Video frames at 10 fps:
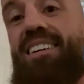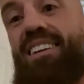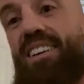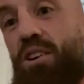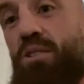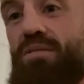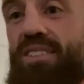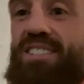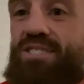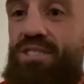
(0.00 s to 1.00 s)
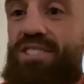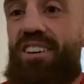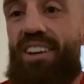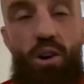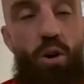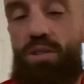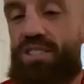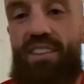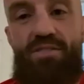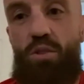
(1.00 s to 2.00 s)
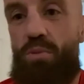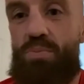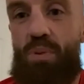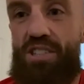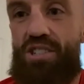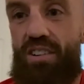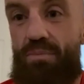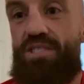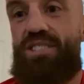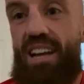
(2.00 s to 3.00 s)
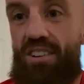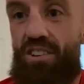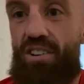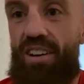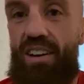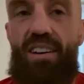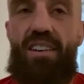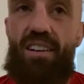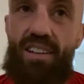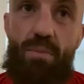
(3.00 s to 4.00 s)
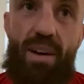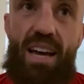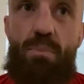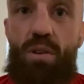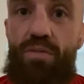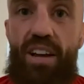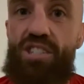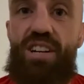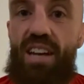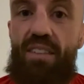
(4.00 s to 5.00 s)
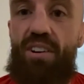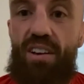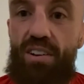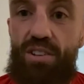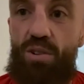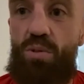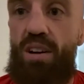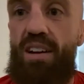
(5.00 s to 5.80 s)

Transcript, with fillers: you know, it's just, I always have so much pressure. I'm just that guy. I, I, I demand perfection in everything I do.